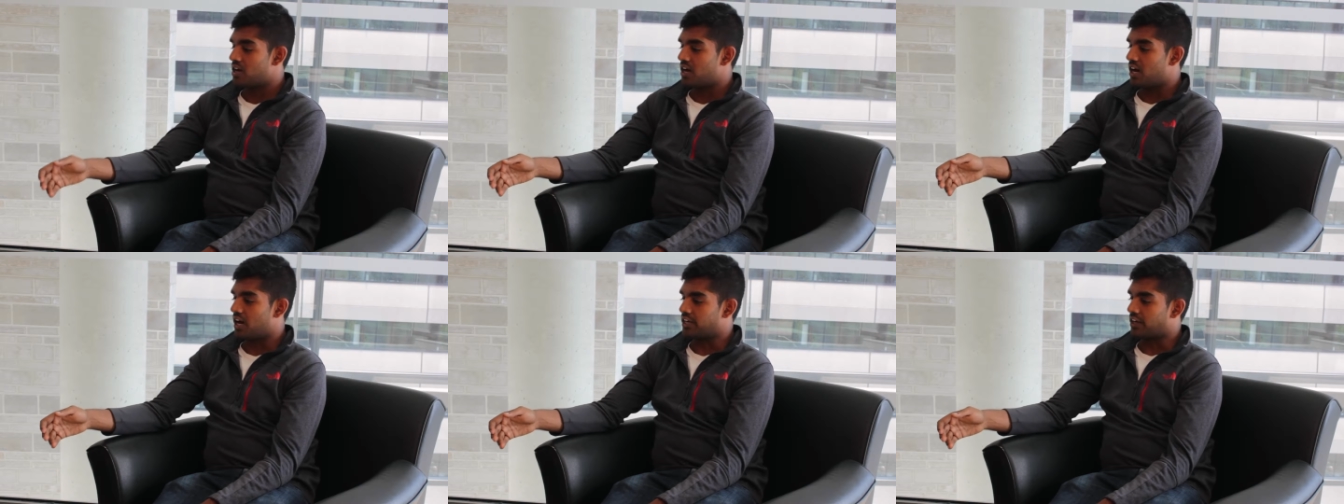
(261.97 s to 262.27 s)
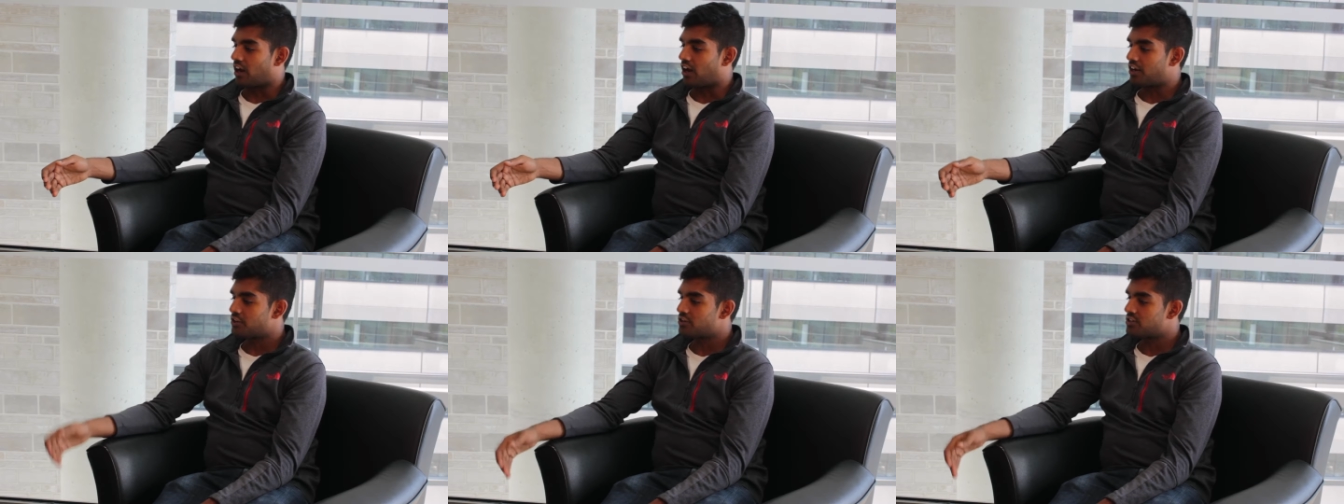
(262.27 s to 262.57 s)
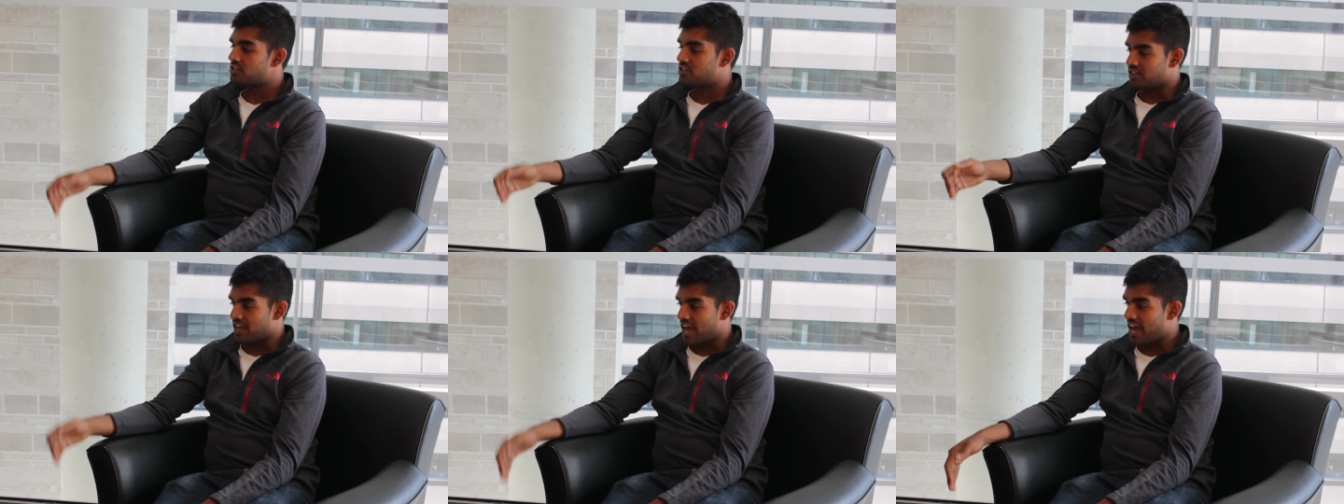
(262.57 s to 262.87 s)
an
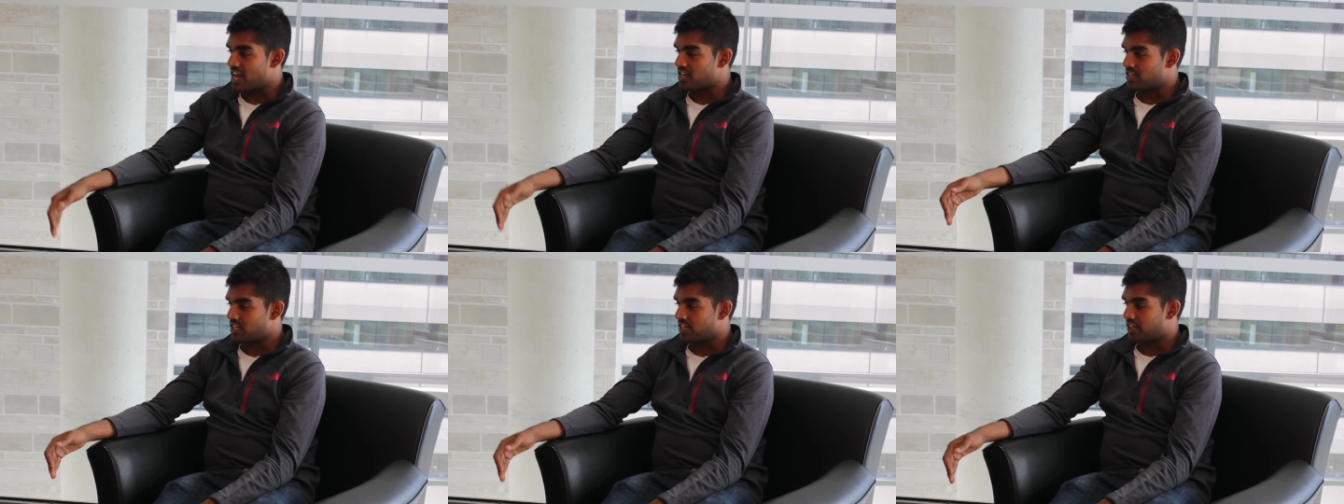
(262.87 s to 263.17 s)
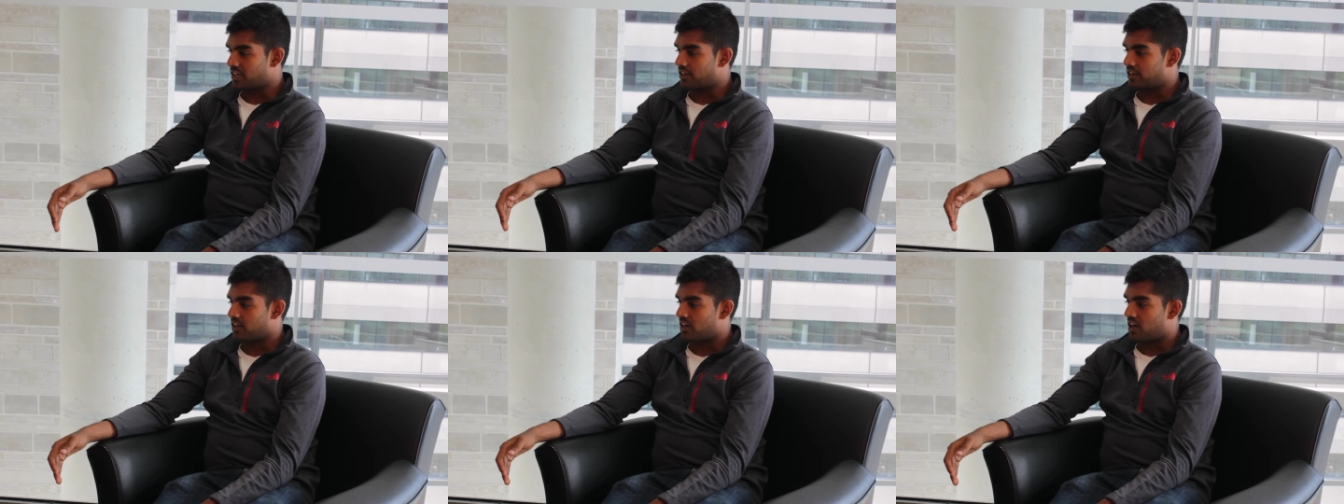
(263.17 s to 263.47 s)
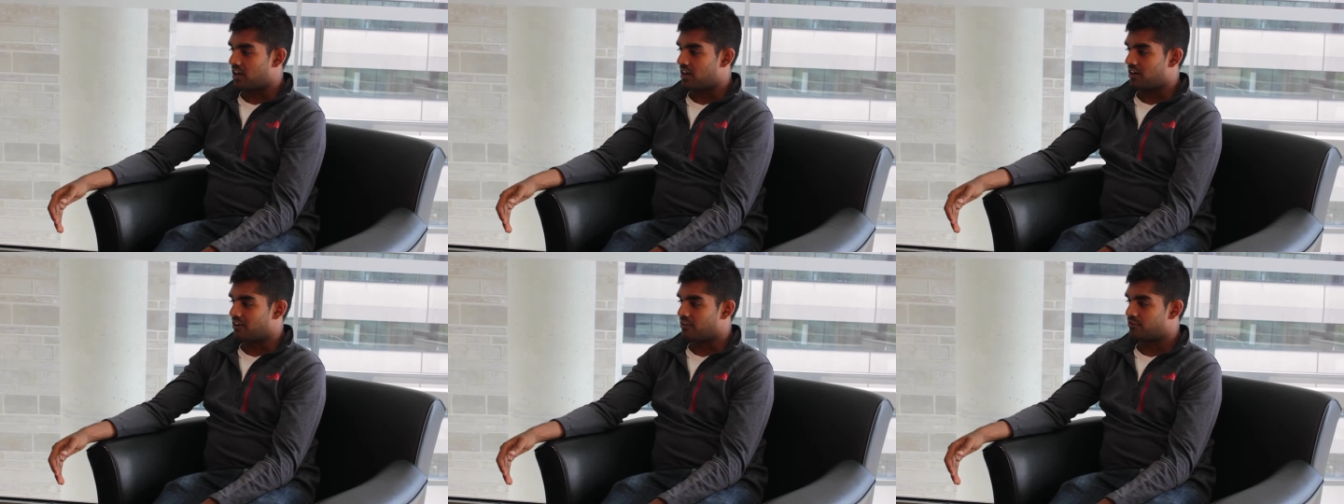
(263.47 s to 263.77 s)
understanding
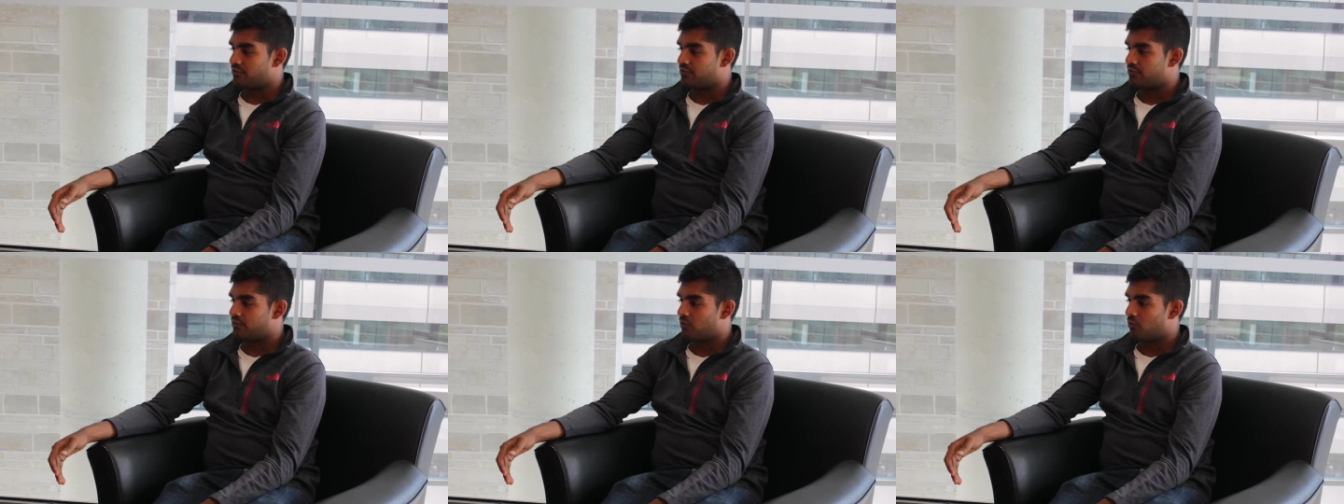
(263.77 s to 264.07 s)
of